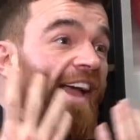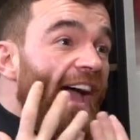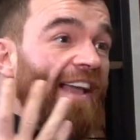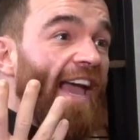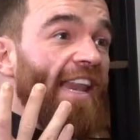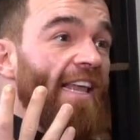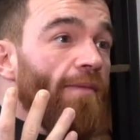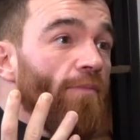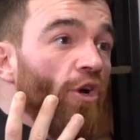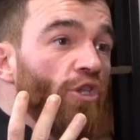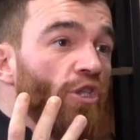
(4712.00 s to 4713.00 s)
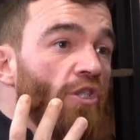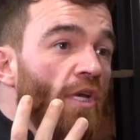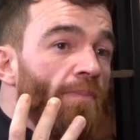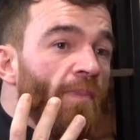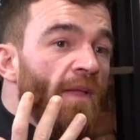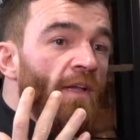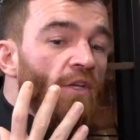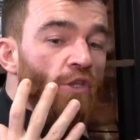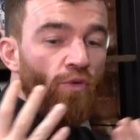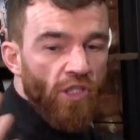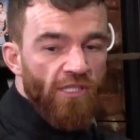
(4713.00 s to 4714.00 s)
I get it, because
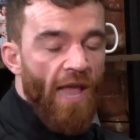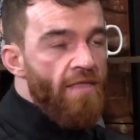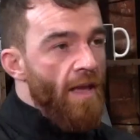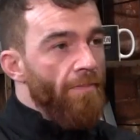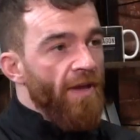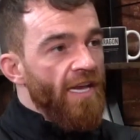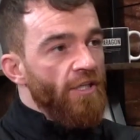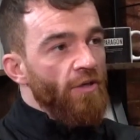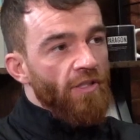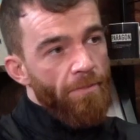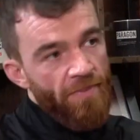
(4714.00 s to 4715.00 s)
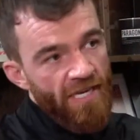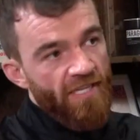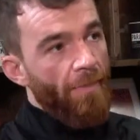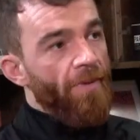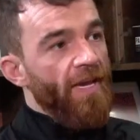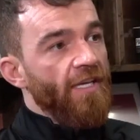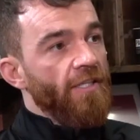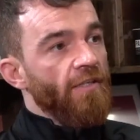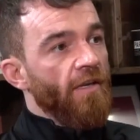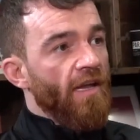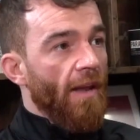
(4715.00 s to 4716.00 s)
to understand that person, you have to be that person.
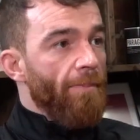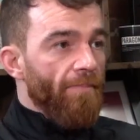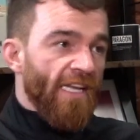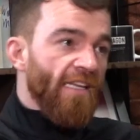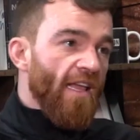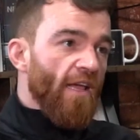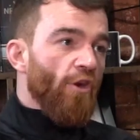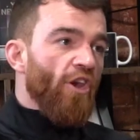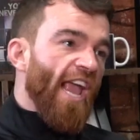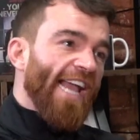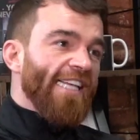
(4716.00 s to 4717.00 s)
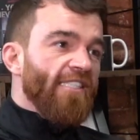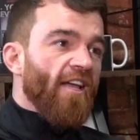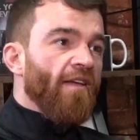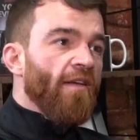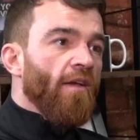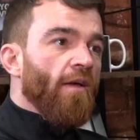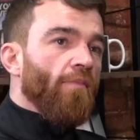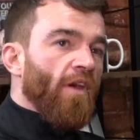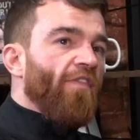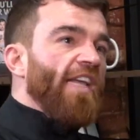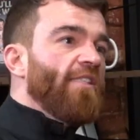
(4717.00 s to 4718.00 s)
And I've been, not a hater, but
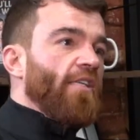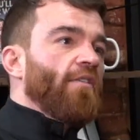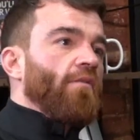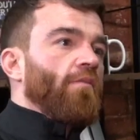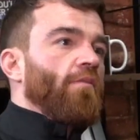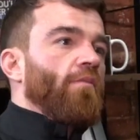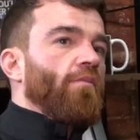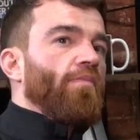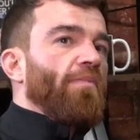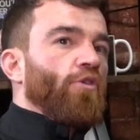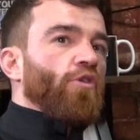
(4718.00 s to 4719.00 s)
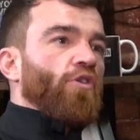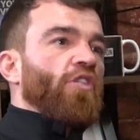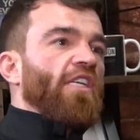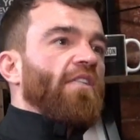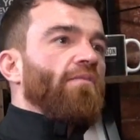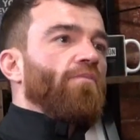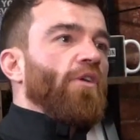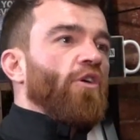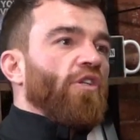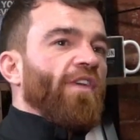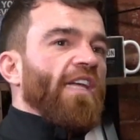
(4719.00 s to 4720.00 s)
I've hated people succeeding
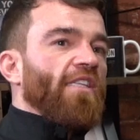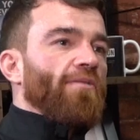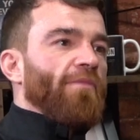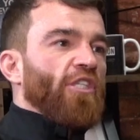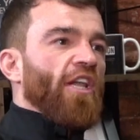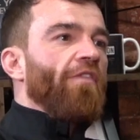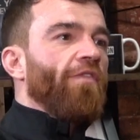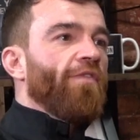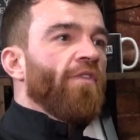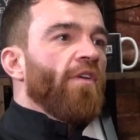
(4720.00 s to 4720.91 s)
because I've hated myself.